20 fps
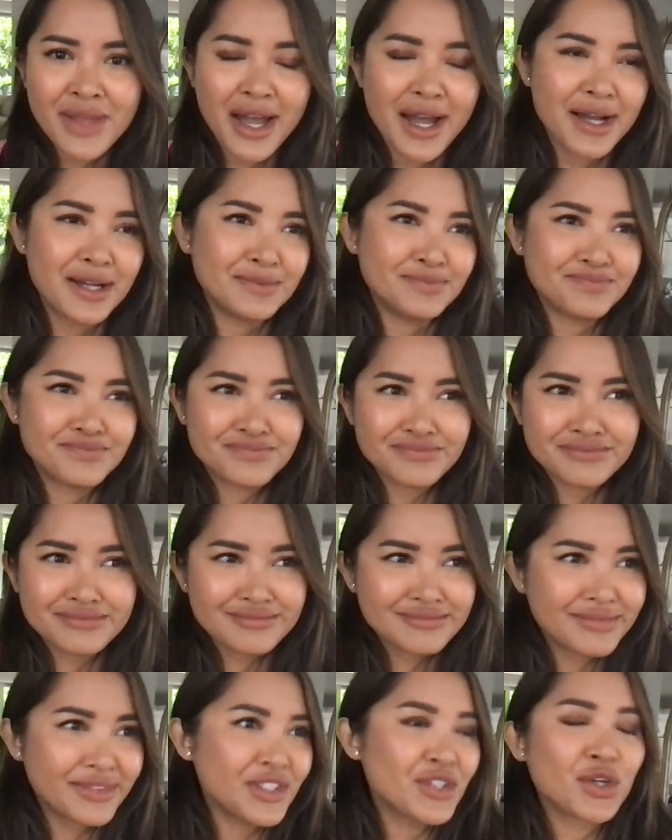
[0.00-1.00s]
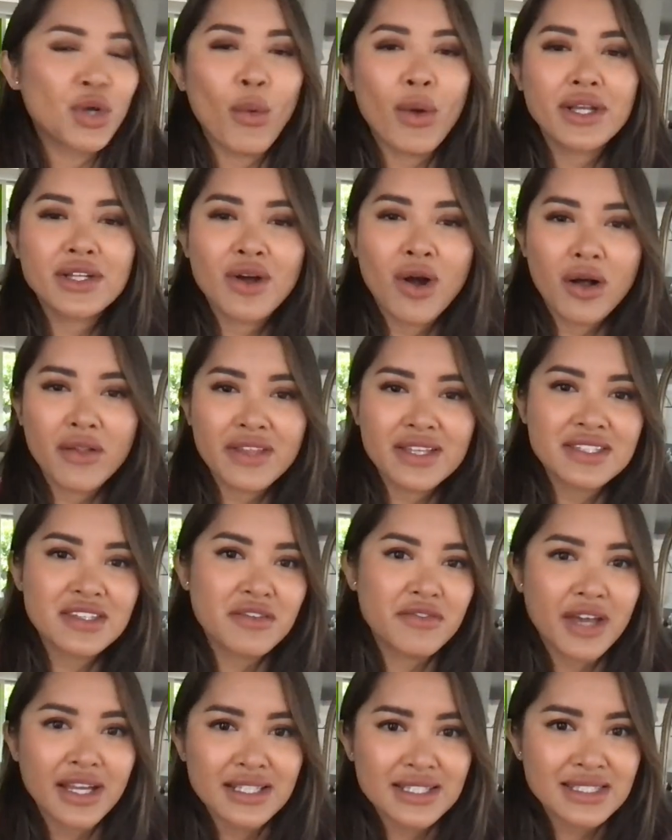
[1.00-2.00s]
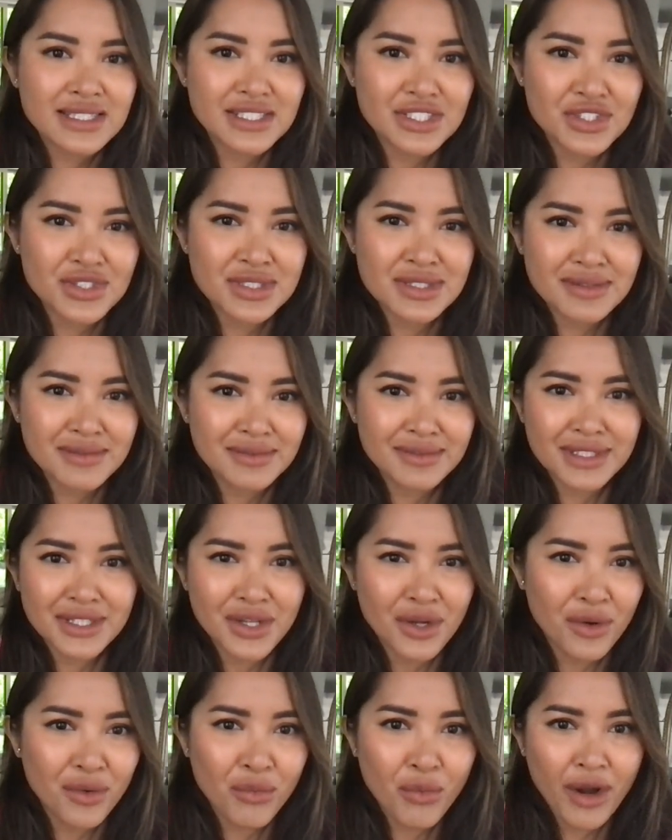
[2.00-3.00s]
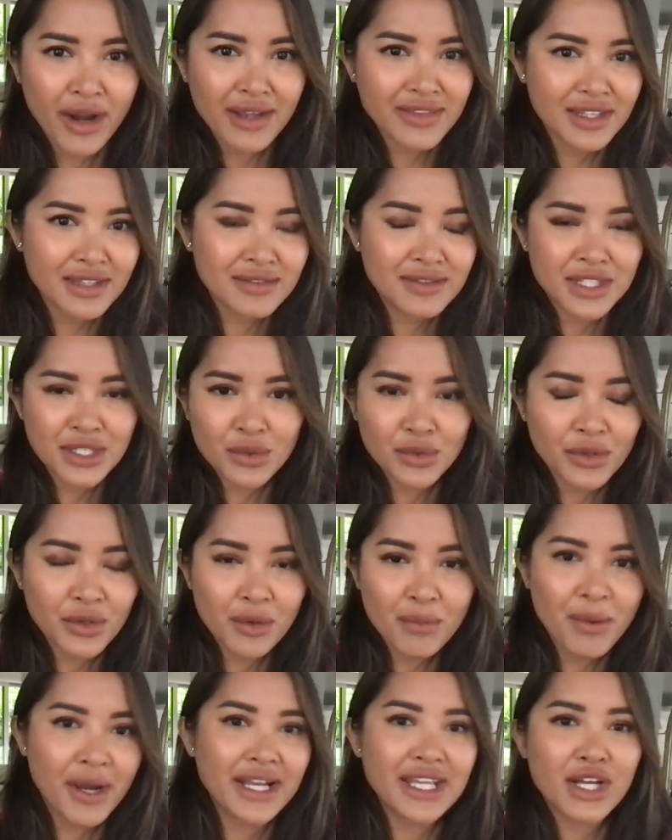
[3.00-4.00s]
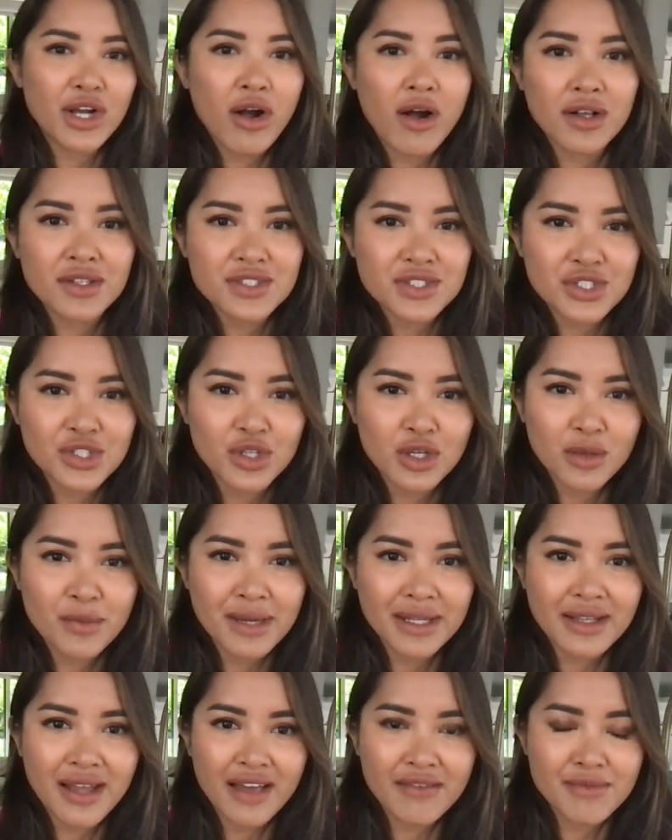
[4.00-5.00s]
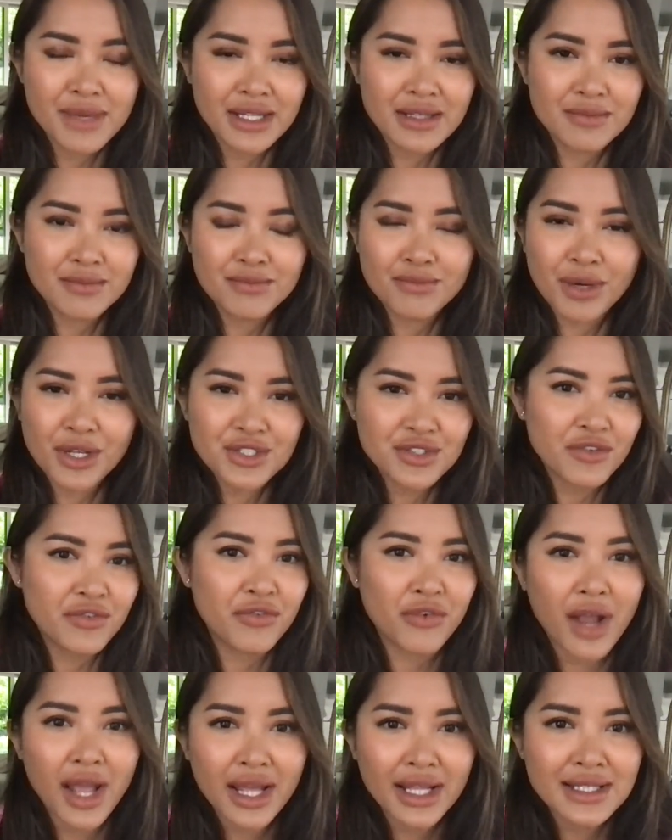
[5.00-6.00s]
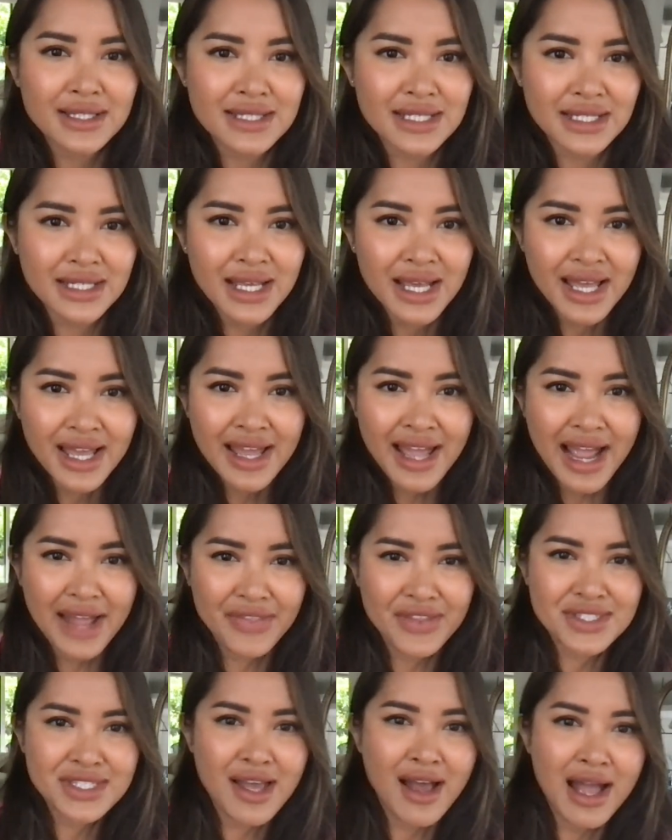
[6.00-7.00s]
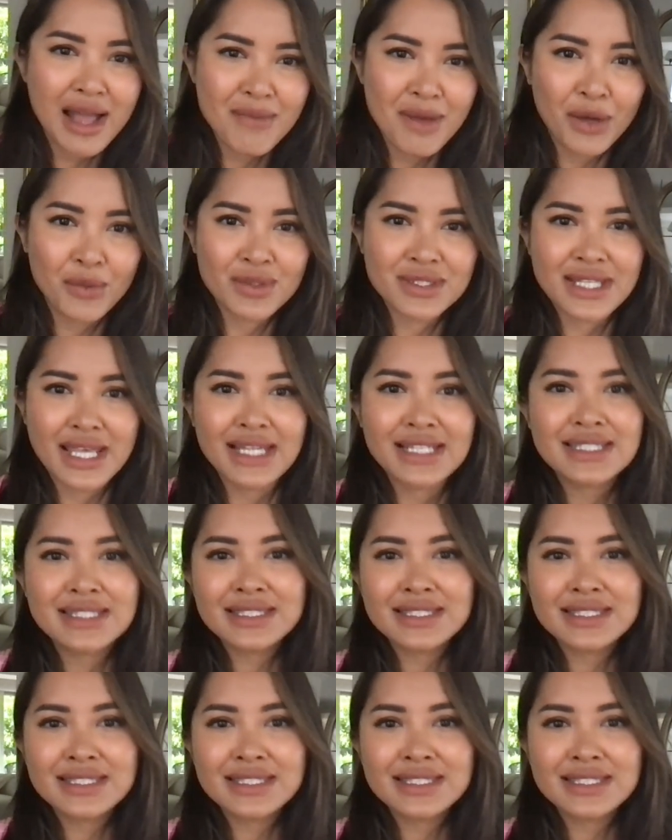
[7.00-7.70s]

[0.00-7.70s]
you're going to all these events and just, wearing the cute little bunny costume. And I've made a bunch of friends. And at the time I was like